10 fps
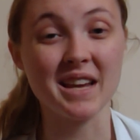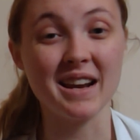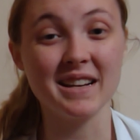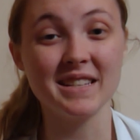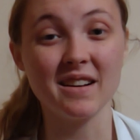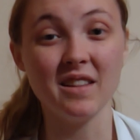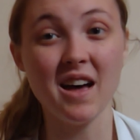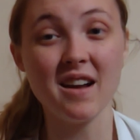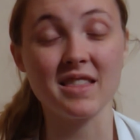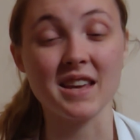And I said a
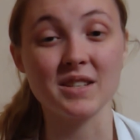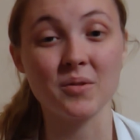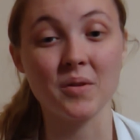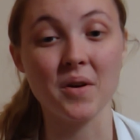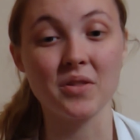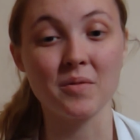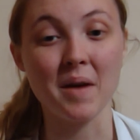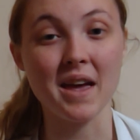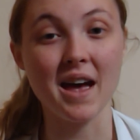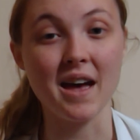lot of things were going through
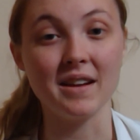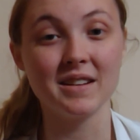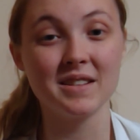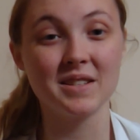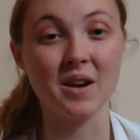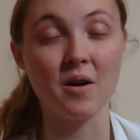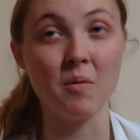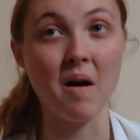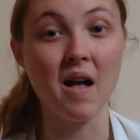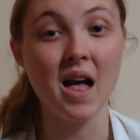my head.
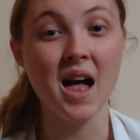So